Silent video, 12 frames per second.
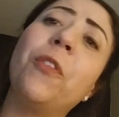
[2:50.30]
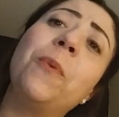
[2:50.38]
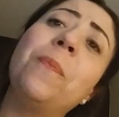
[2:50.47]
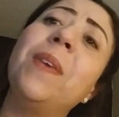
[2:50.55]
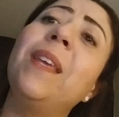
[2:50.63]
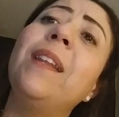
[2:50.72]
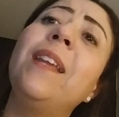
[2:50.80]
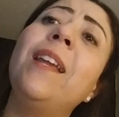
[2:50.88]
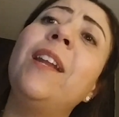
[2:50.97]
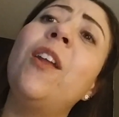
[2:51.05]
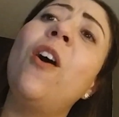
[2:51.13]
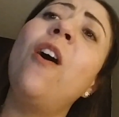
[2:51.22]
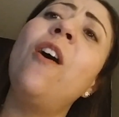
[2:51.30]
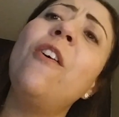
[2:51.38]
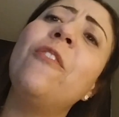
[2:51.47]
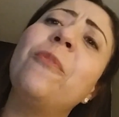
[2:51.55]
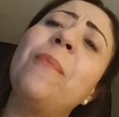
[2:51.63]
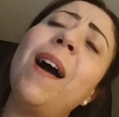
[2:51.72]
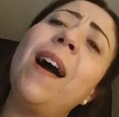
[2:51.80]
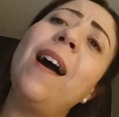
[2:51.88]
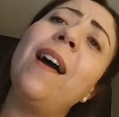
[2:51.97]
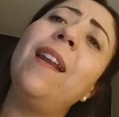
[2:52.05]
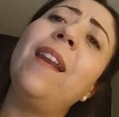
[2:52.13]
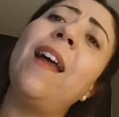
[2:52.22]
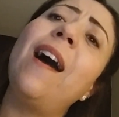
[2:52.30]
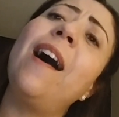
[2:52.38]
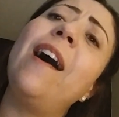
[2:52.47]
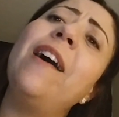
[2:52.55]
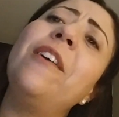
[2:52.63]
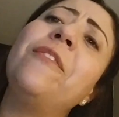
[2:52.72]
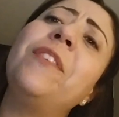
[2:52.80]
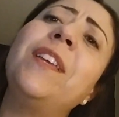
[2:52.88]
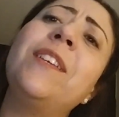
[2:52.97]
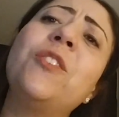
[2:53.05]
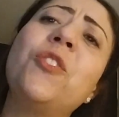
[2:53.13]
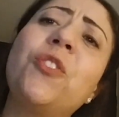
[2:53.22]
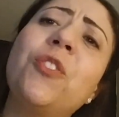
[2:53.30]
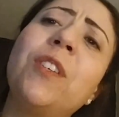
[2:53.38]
The meaning of my life is